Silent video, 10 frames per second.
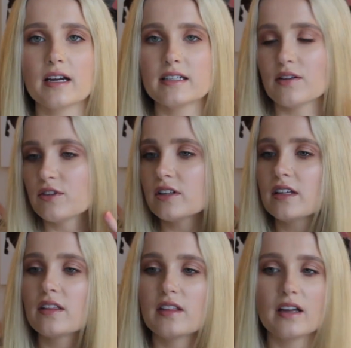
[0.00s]
I
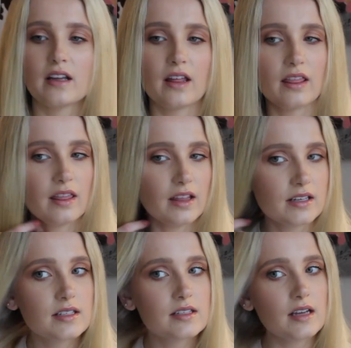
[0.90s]
definitely think
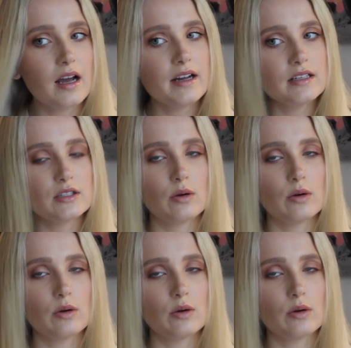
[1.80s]
this side,